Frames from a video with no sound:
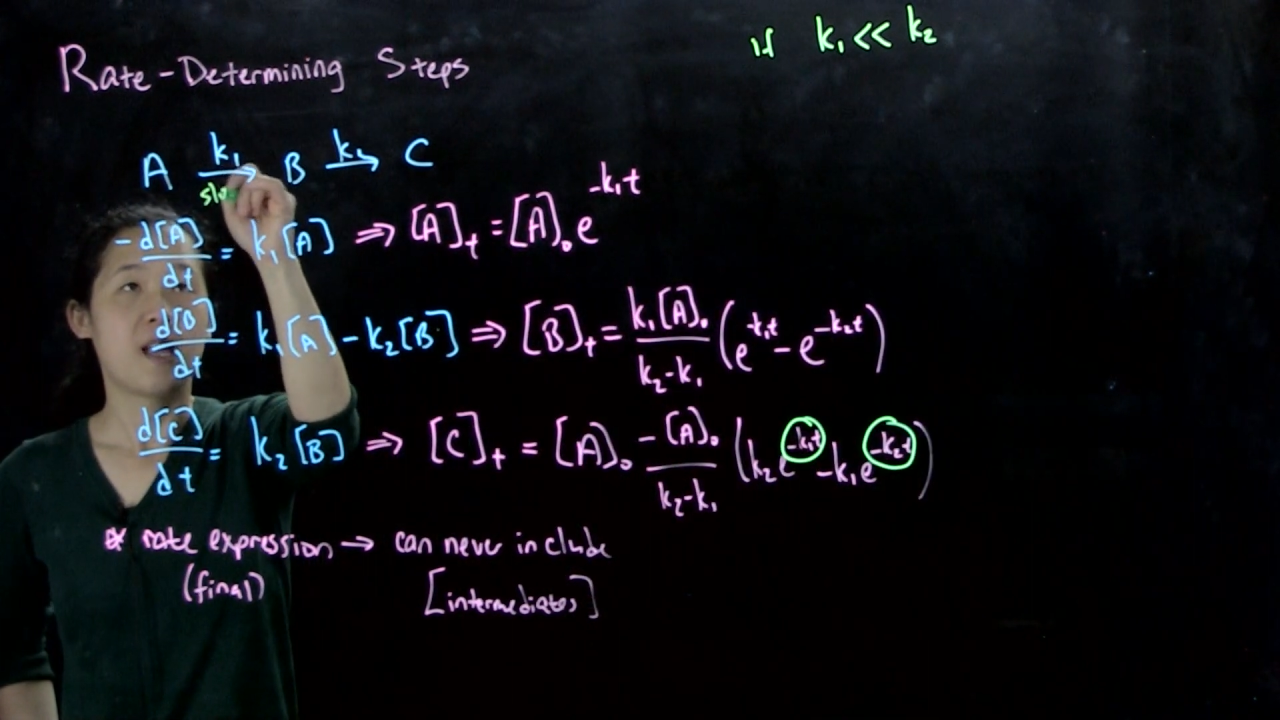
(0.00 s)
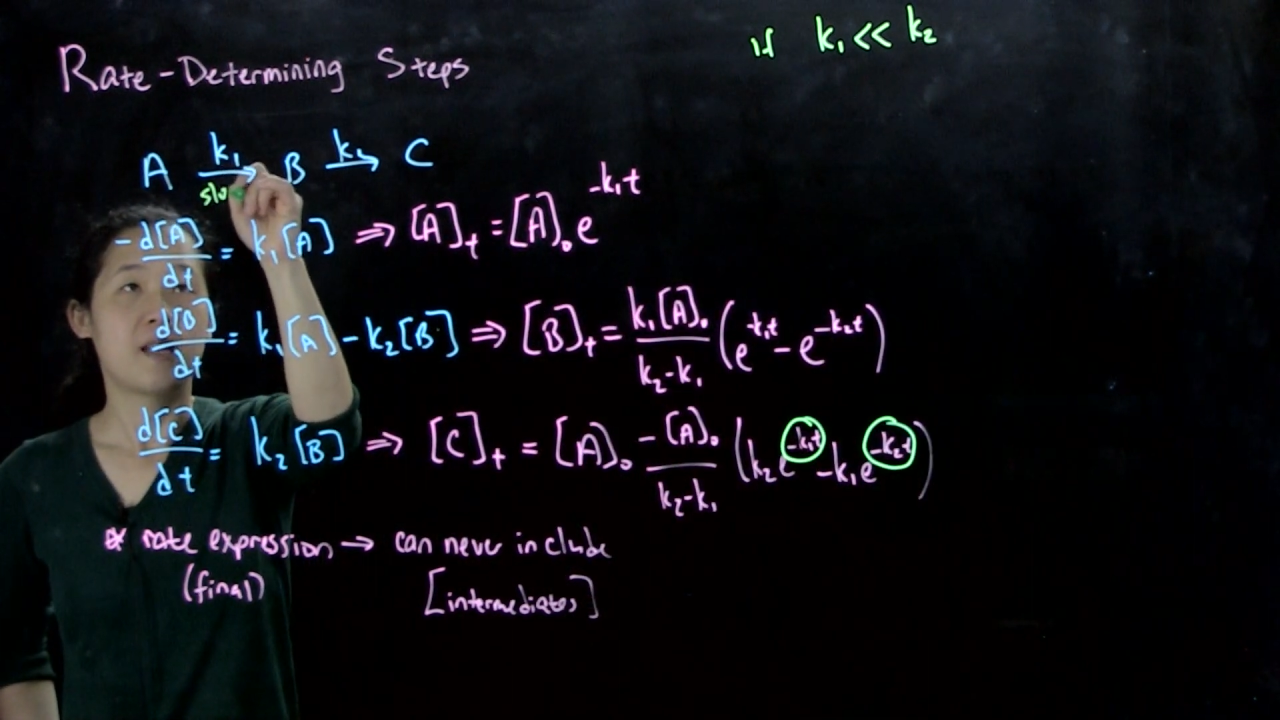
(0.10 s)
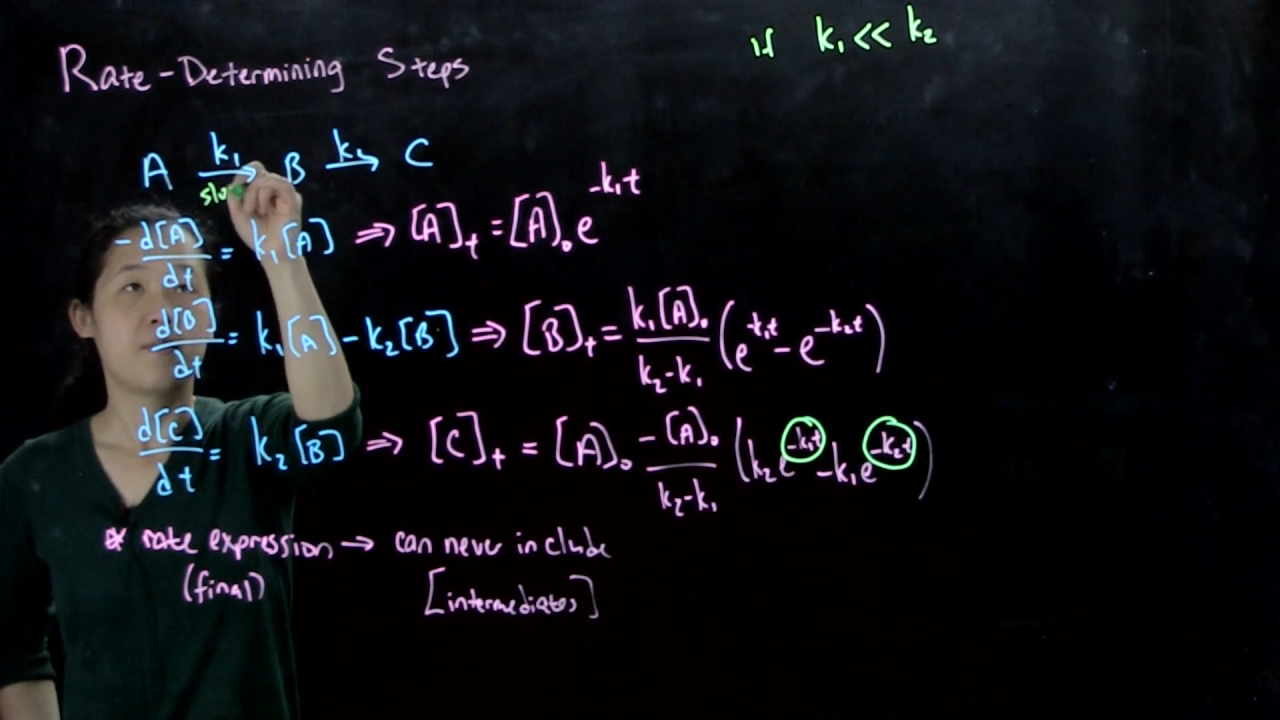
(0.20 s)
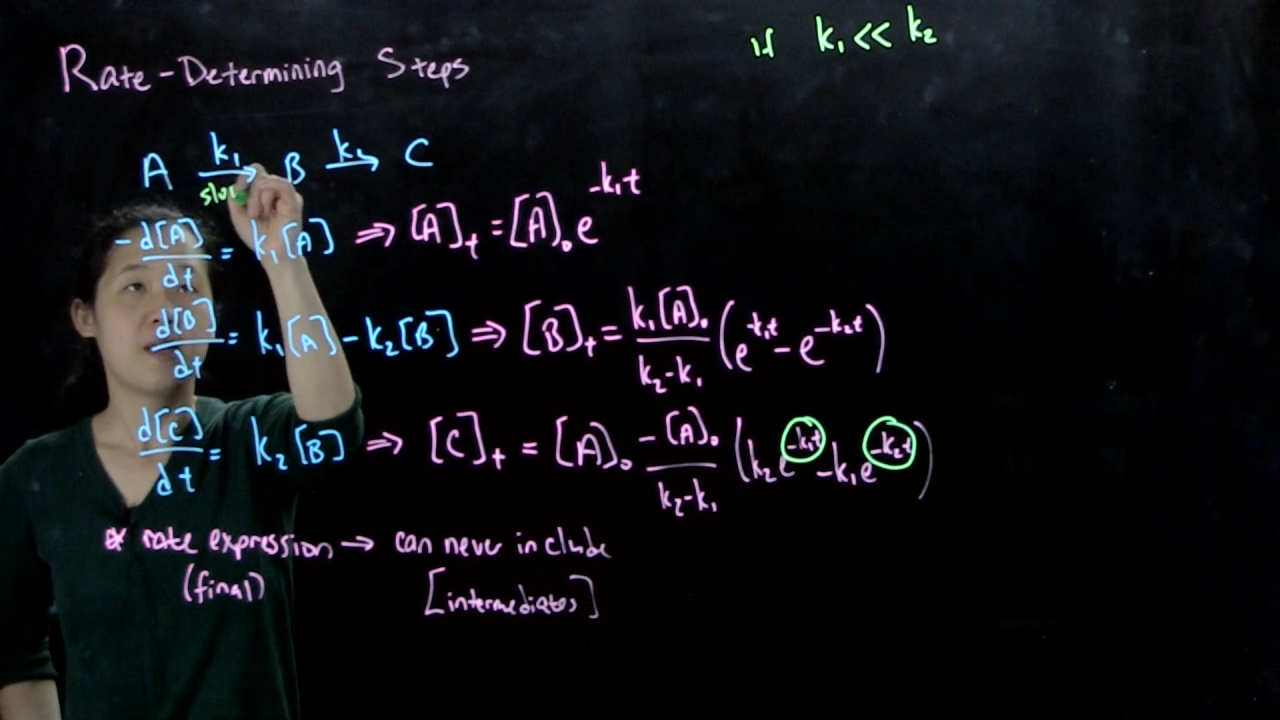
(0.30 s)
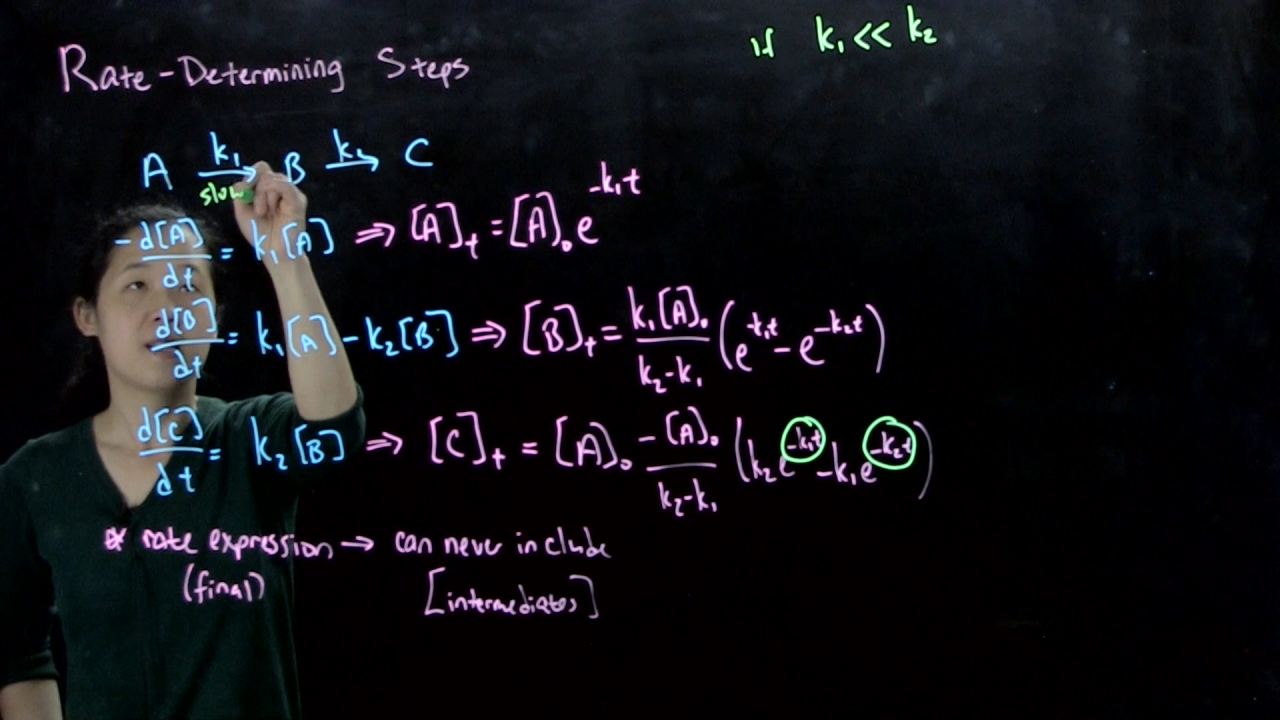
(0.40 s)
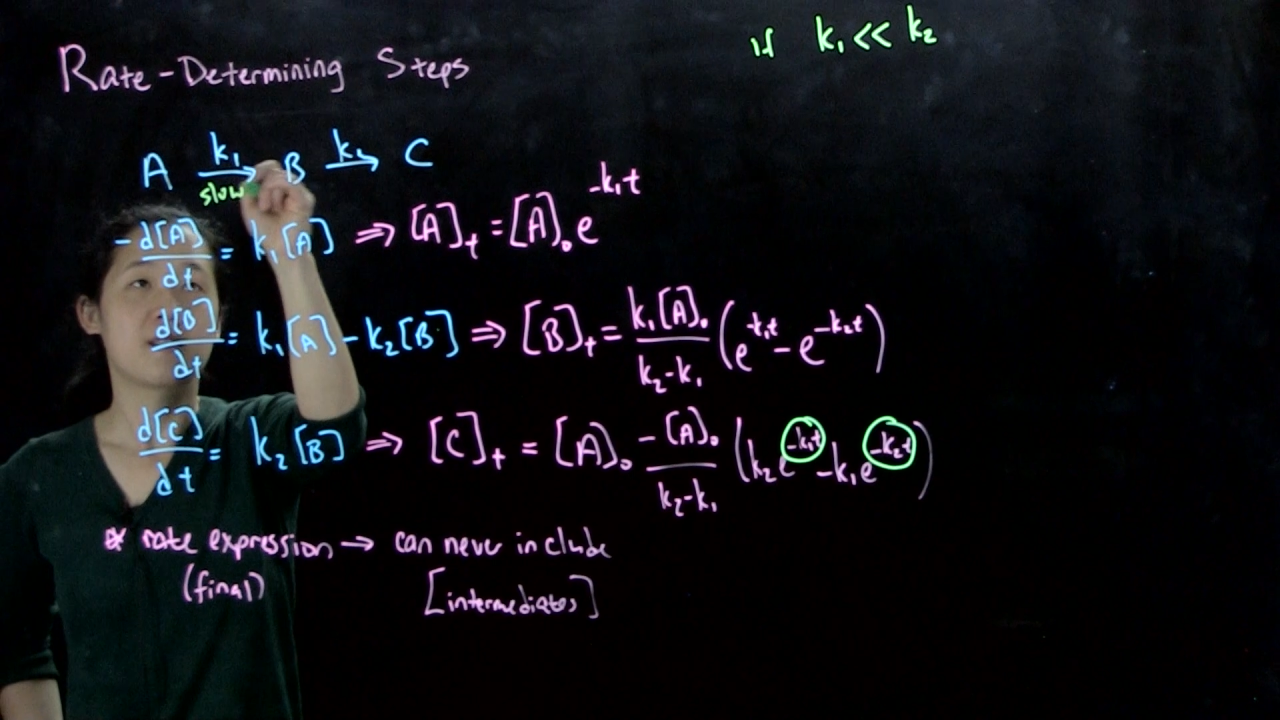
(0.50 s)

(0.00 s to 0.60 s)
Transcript: A to B is